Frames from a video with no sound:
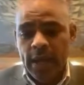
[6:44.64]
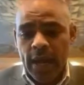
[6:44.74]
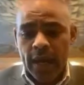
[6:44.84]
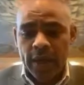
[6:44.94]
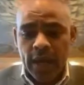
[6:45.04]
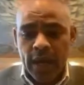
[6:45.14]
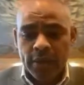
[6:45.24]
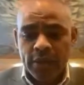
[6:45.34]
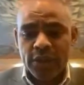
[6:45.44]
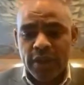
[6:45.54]
And,
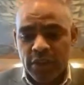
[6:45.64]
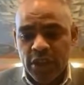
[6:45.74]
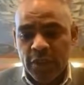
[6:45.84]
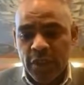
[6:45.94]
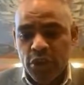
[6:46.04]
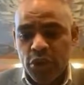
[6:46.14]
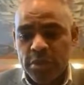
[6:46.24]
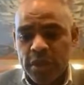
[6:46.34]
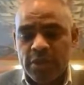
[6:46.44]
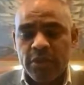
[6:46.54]
and just to let you know, our
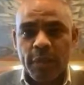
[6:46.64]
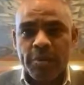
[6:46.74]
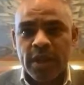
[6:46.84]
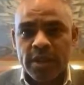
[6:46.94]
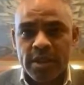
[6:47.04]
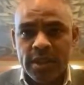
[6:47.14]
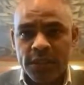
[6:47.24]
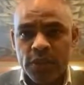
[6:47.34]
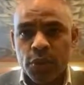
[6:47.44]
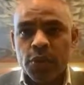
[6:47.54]
humanist
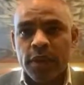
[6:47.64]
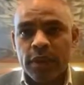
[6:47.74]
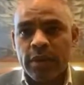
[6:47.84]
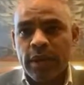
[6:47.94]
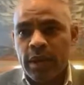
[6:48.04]
representatives is also